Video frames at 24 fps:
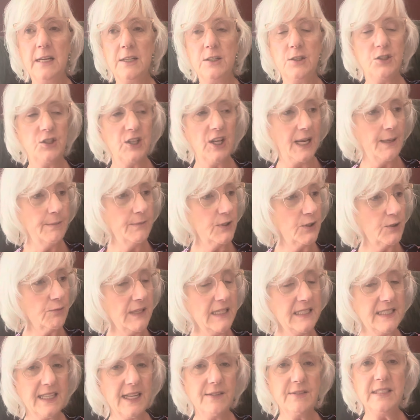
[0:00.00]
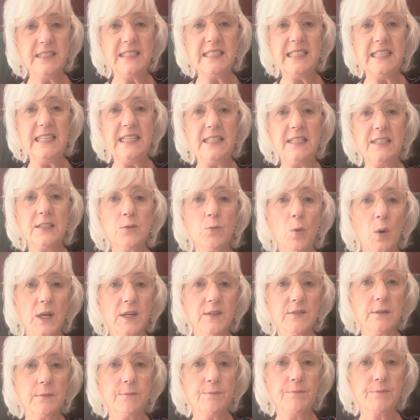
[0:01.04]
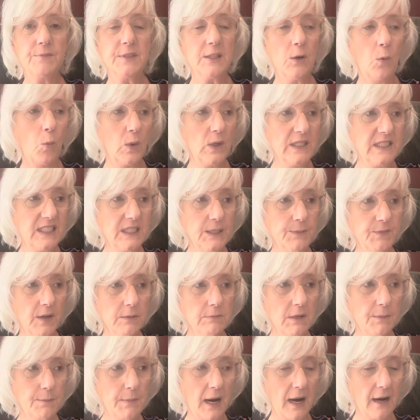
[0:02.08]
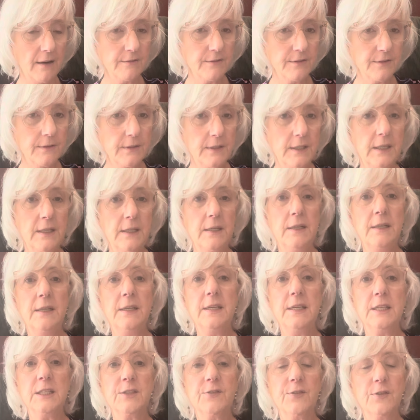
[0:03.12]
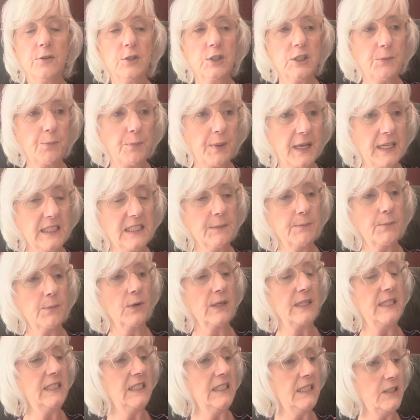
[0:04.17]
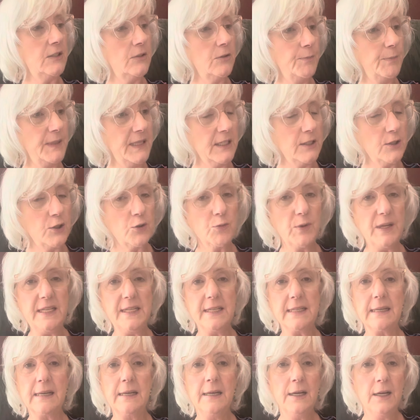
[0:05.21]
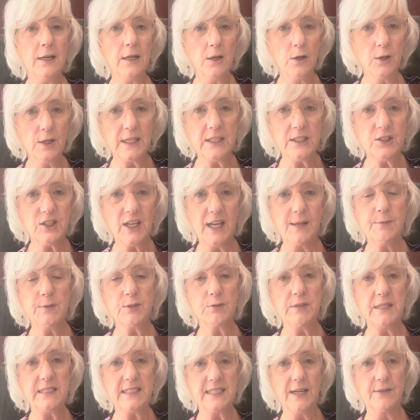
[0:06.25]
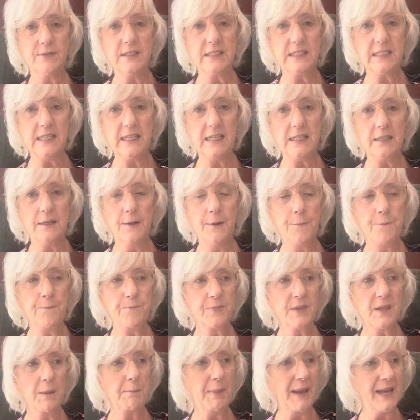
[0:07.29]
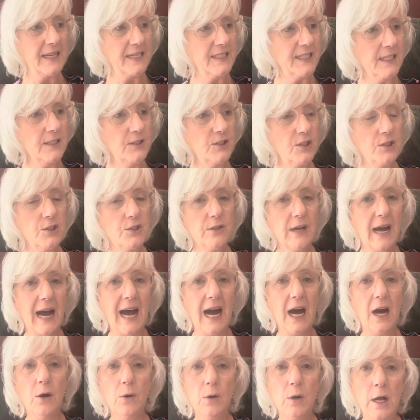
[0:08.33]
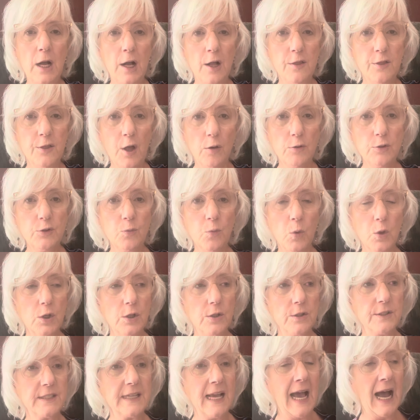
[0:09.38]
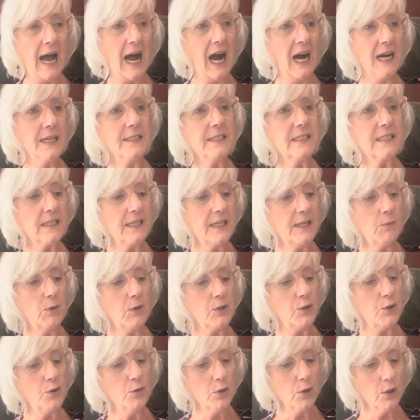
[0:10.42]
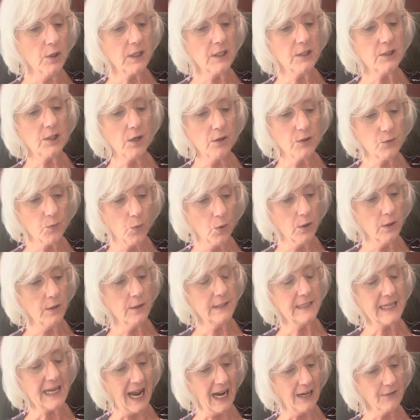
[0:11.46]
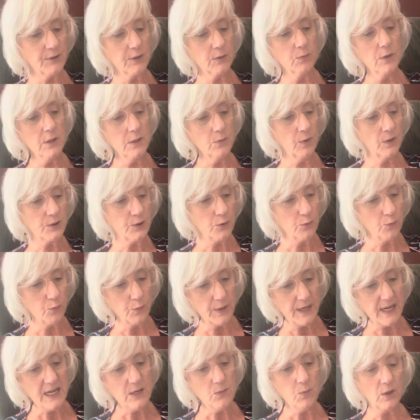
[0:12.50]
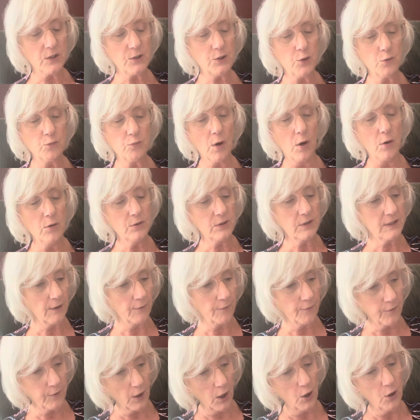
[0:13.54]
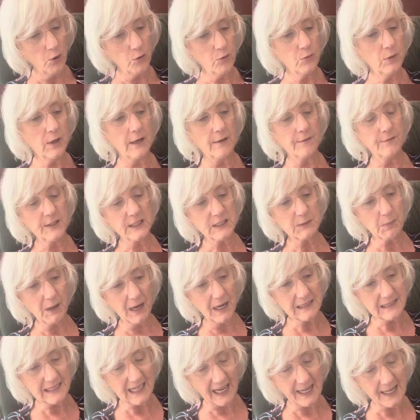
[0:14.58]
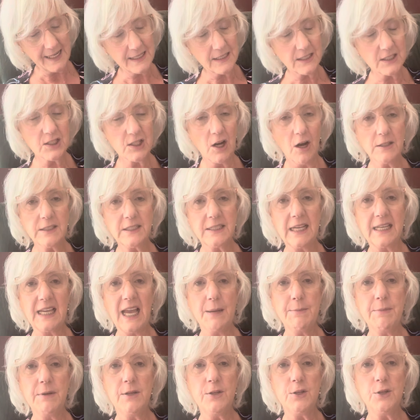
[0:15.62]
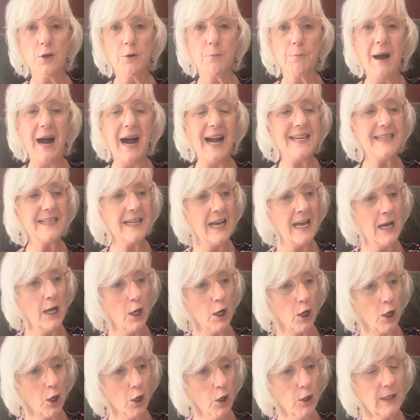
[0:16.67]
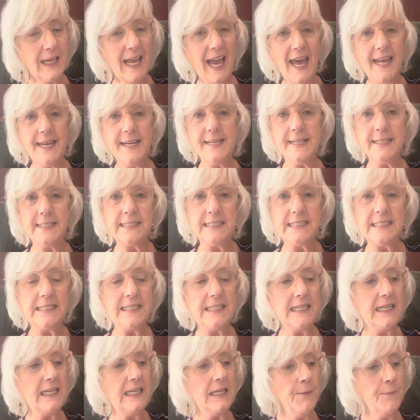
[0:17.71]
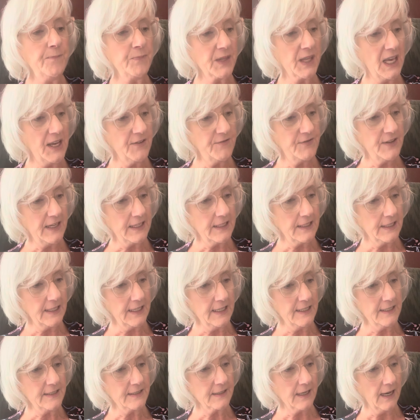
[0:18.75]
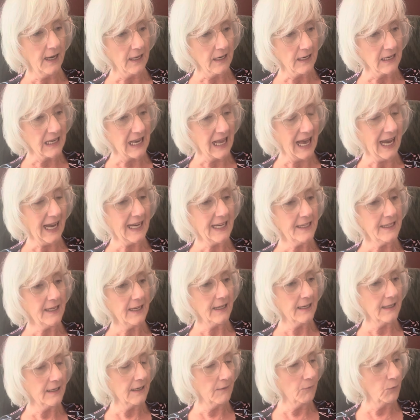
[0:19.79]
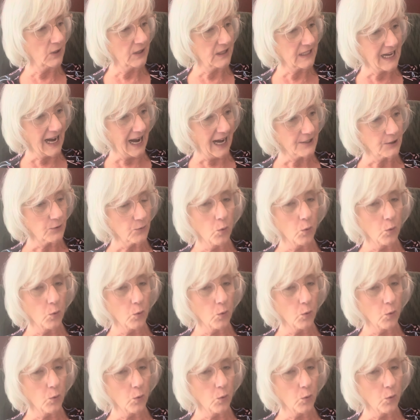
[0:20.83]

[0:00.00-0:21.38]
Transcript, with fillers: James 3.17 is one of them. The wisdom from above is first peaceable, easy to be entreated. Look at James 3.17. Pay attention to how those words, honestly, when you look at those words afterward, when you read what you wrote, the flow of the spontaneous thoughts that came into your mind, look at it and see if it is aligned with God's